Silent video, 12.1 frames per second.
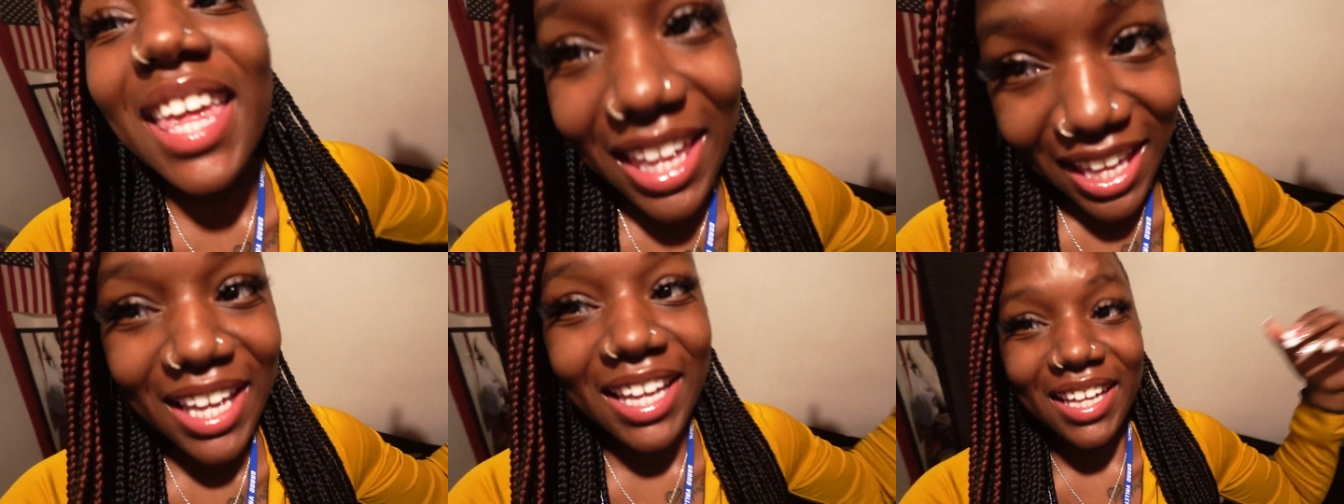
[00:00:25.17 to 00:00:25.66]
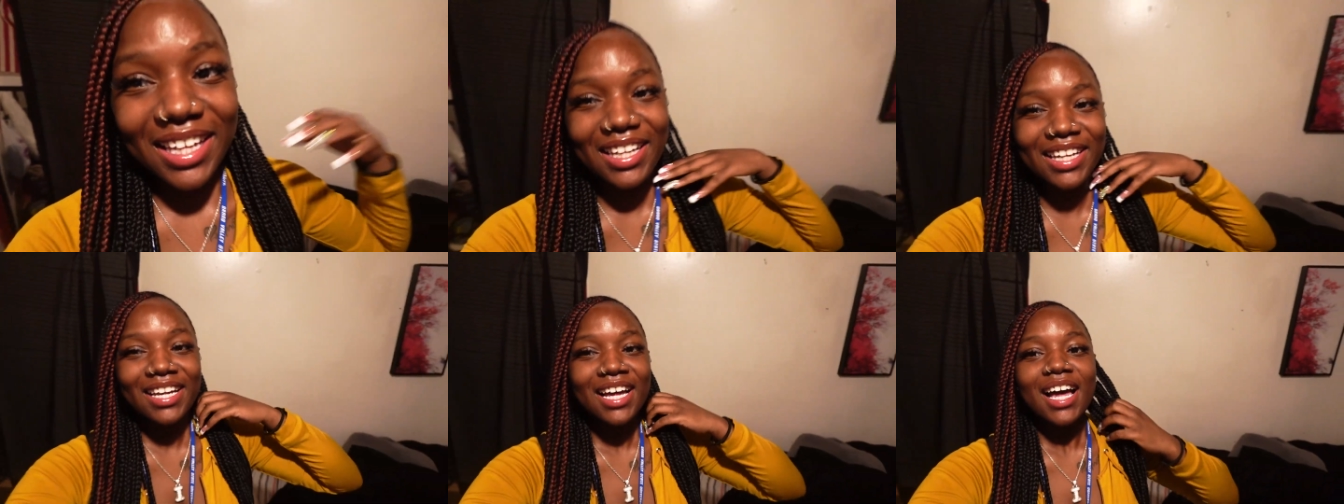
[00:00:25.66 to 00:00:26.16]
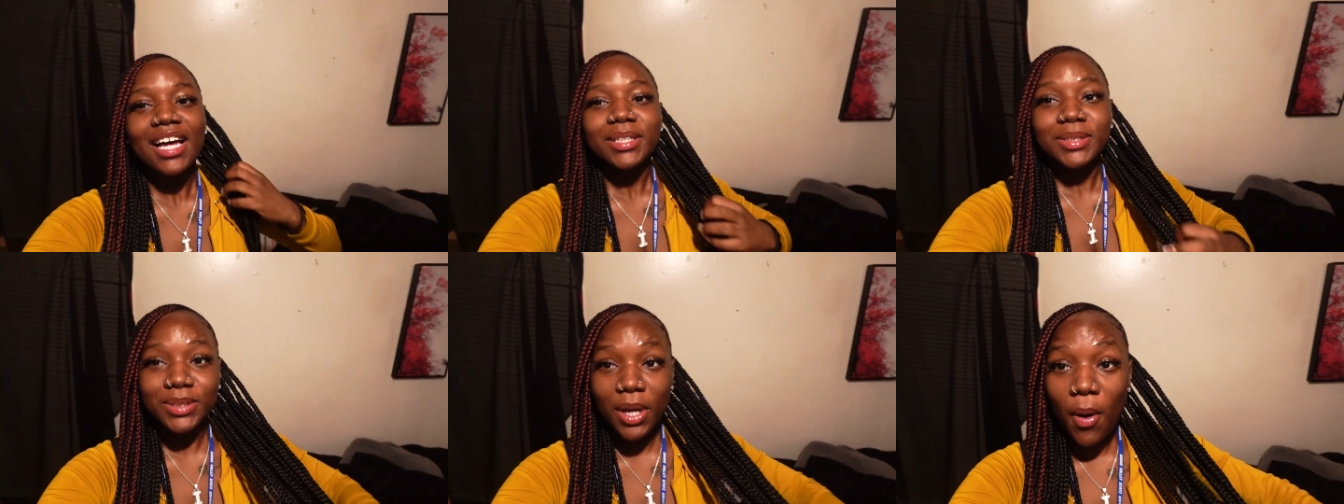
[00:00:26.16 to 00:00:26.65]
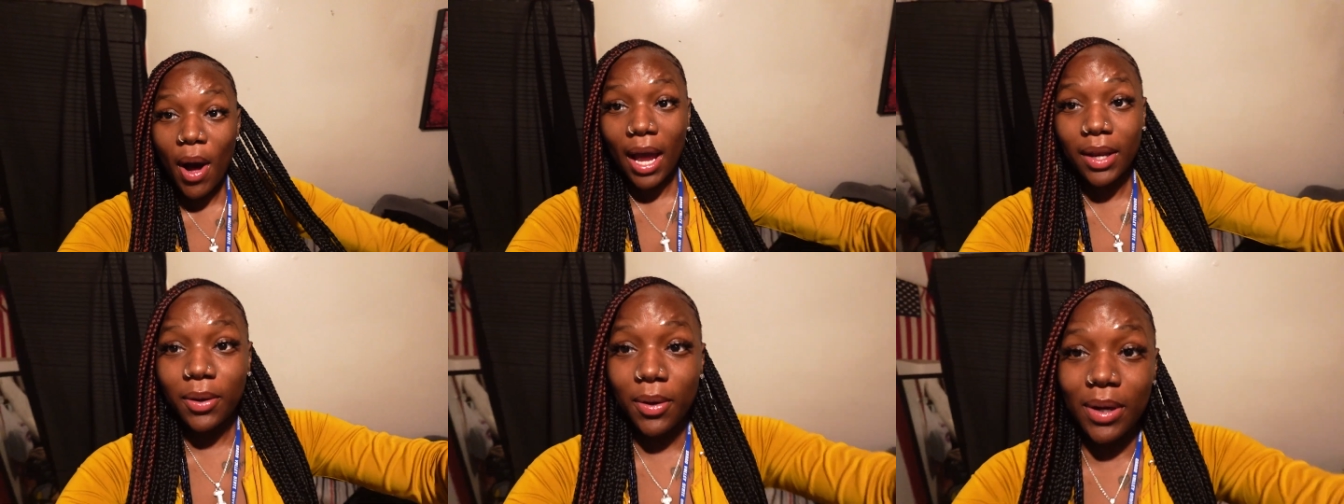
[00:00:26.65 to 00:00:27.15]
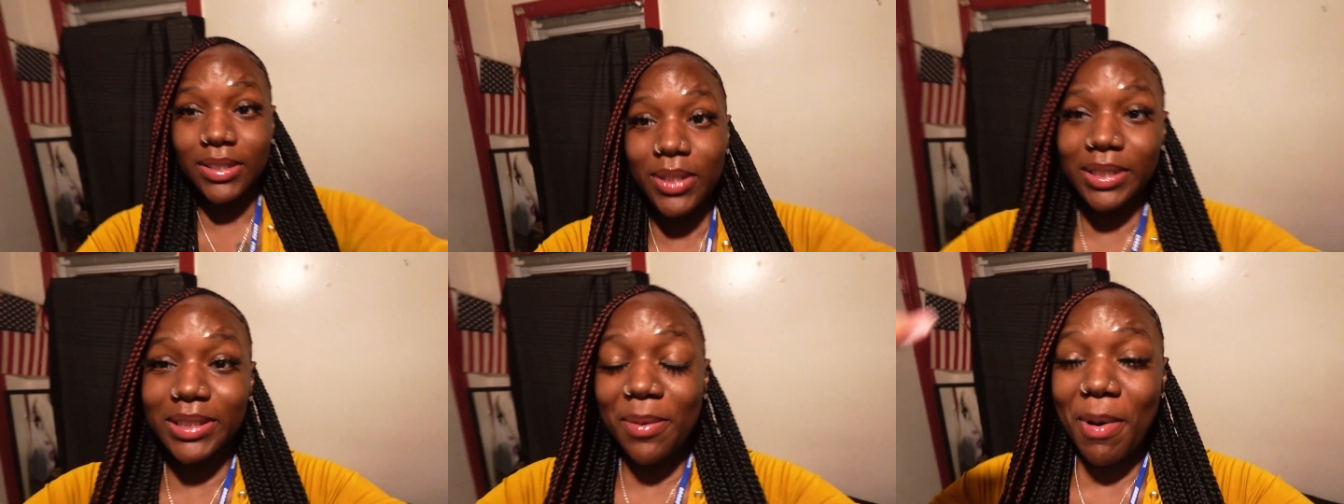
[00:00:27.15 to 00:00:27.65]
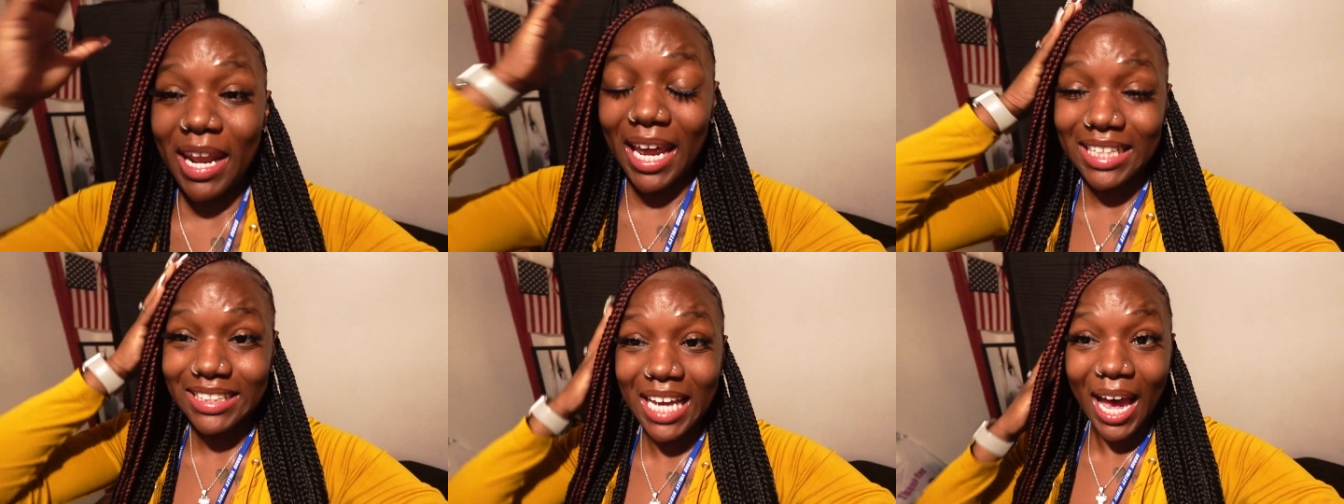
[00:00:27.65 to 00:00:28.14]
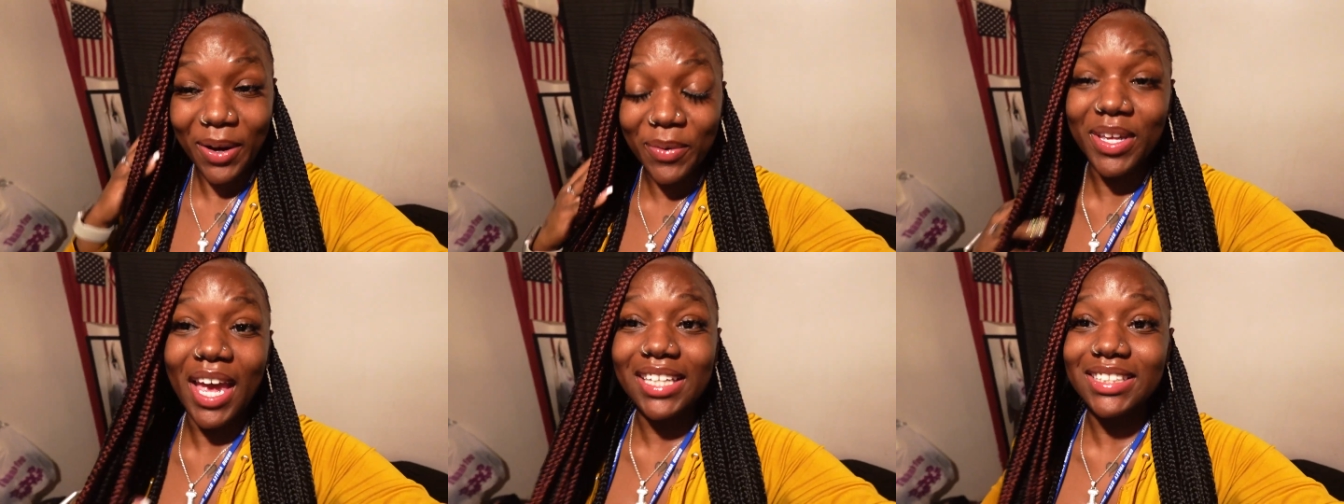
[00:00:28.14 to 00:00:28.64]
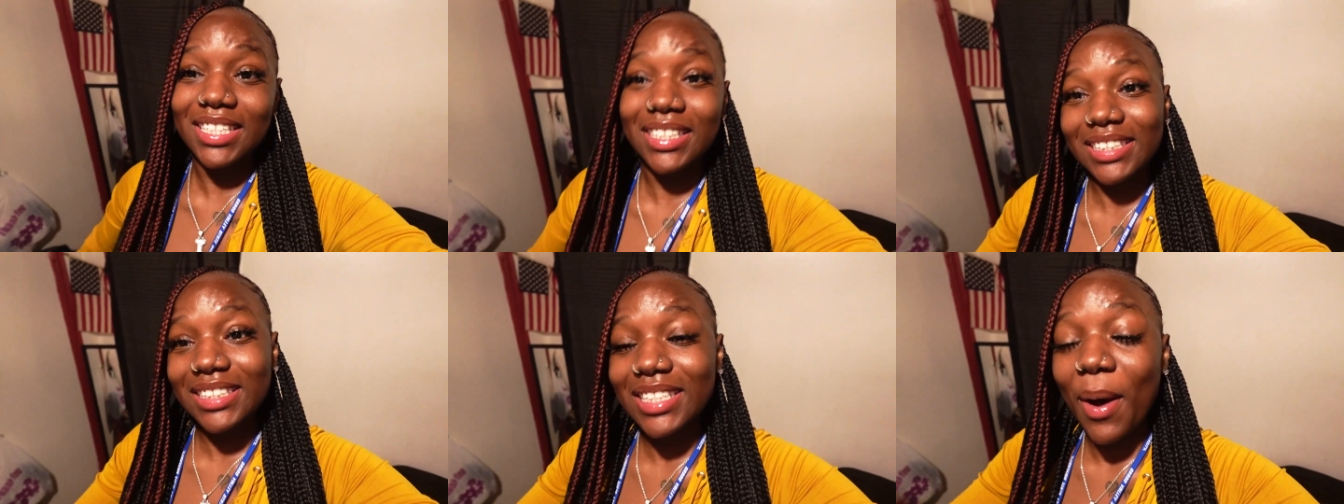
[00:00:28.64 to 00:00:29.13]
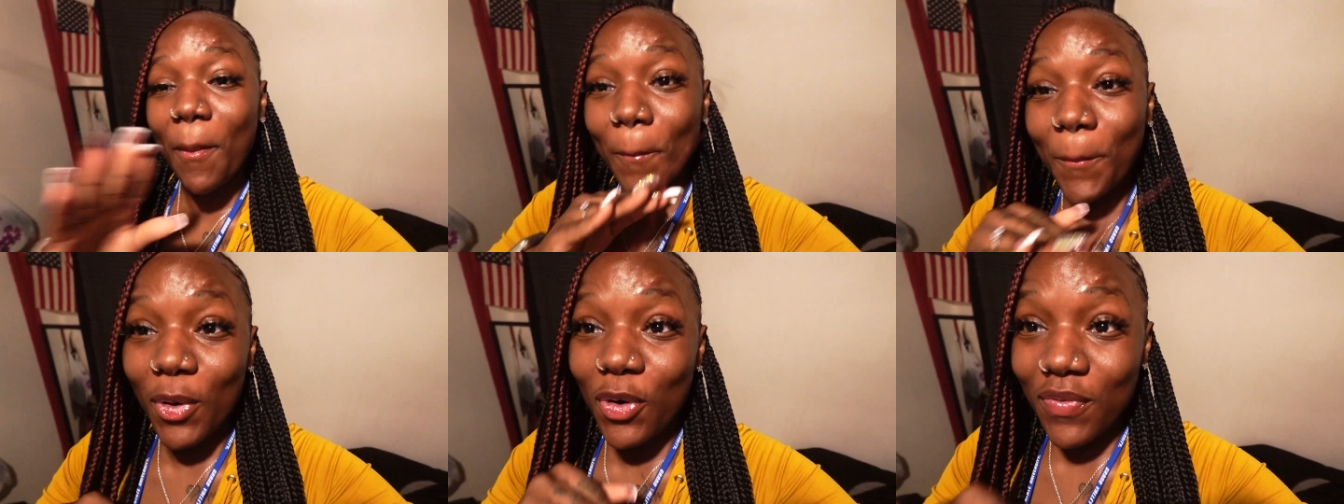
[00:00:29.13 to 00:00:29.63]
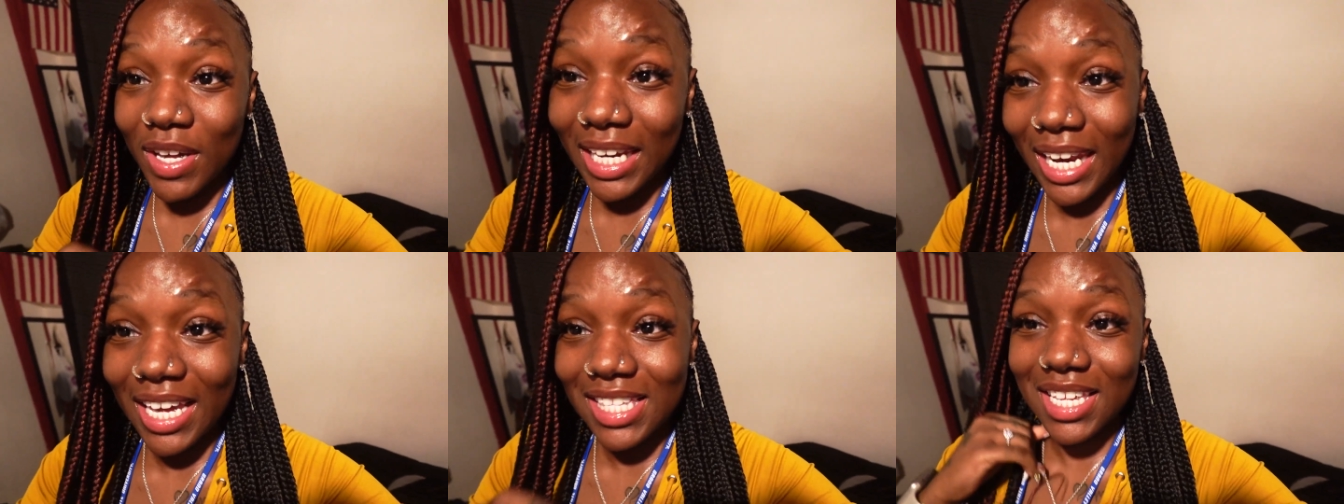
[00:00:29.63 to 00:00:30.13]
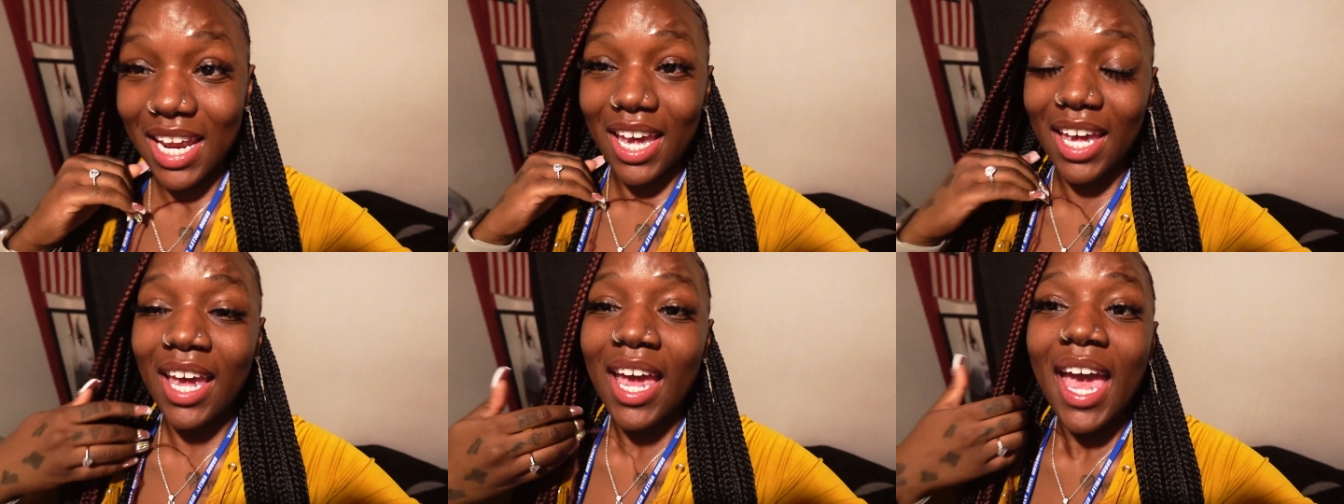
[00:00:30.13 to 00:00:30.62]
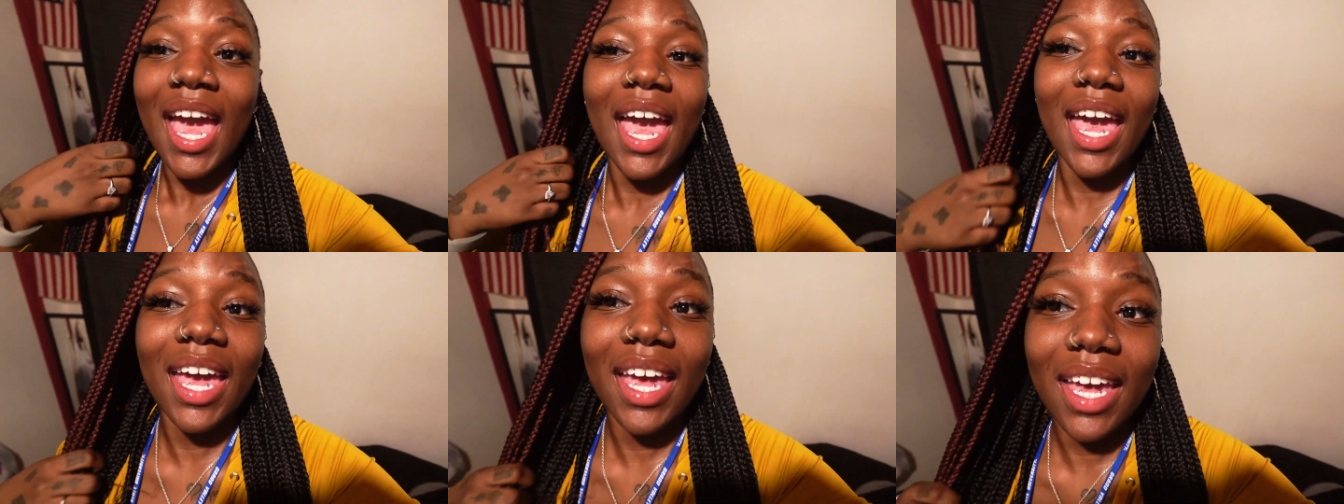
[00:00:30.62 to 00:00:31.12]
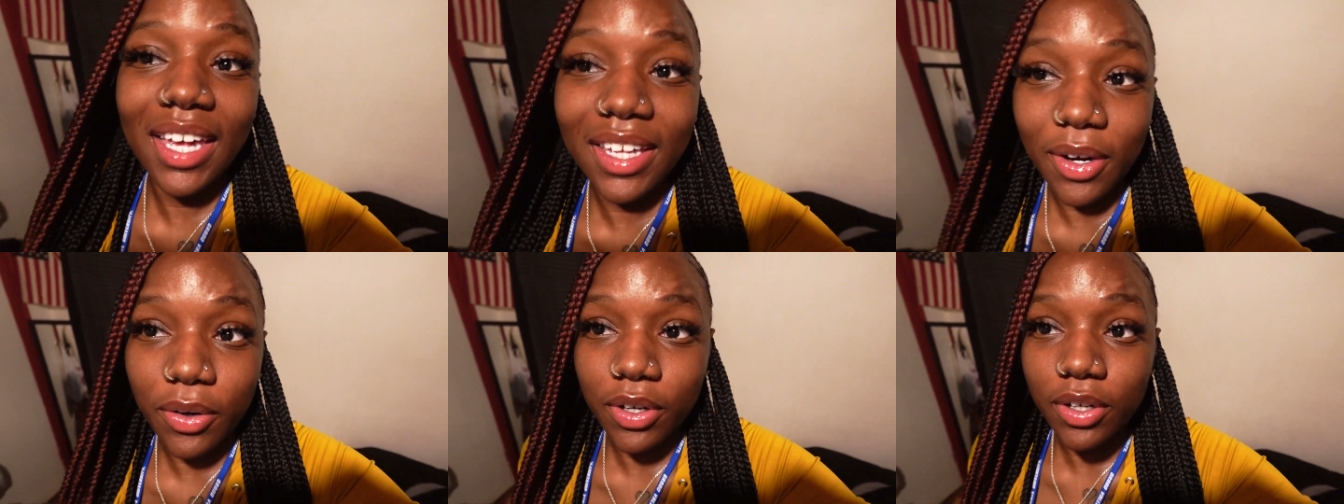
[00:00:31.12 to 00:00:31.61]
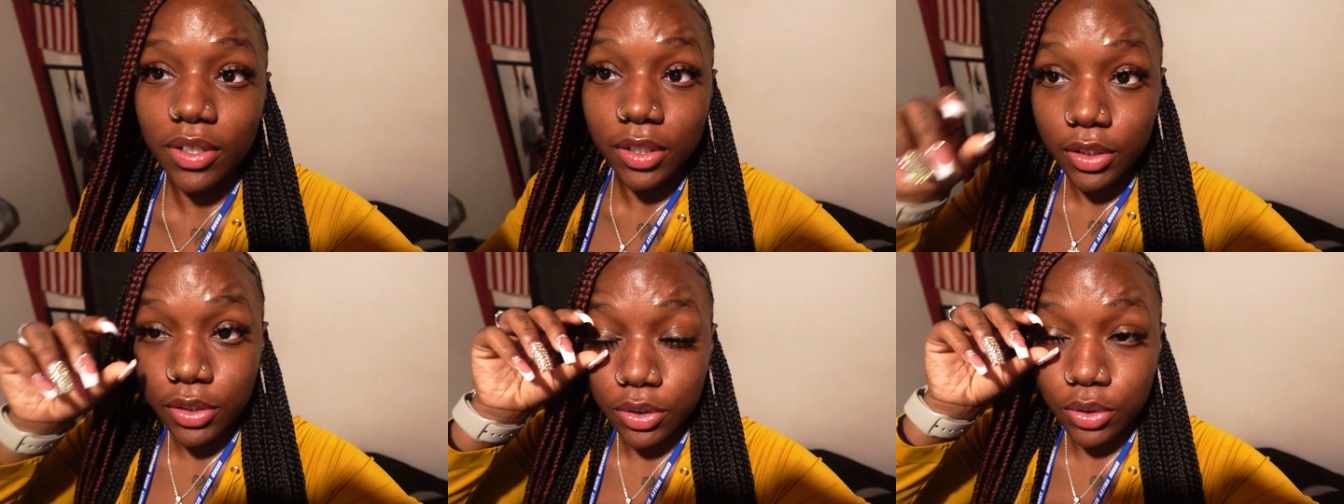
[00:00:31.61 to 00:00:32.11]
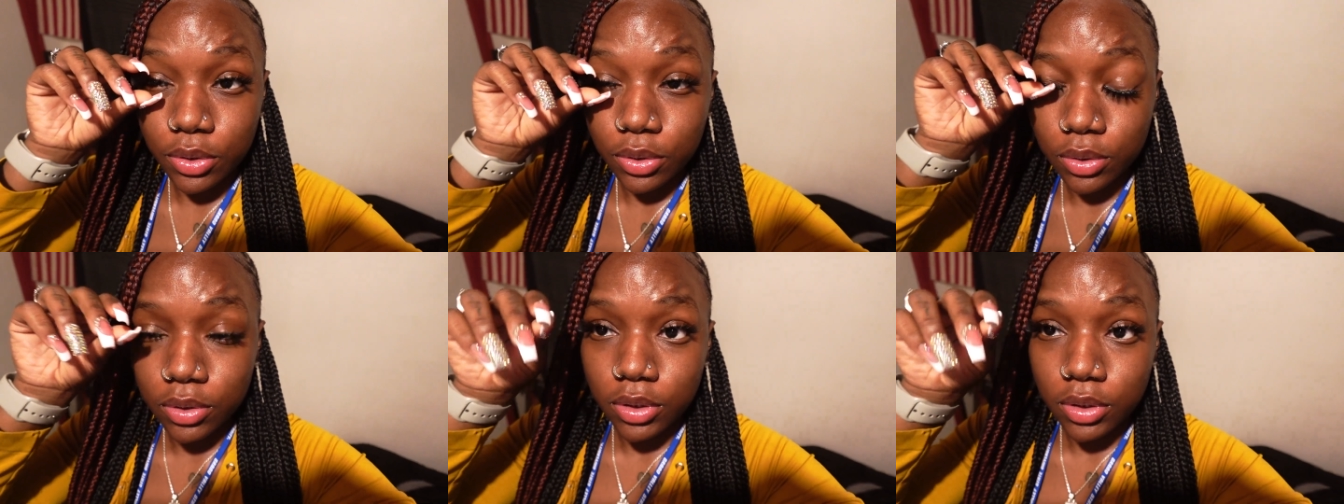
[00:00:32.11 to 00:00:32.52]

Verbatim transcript: Yeah. So I know, as you can tell by that title, yes, it's moving day today, and your girl looking cute.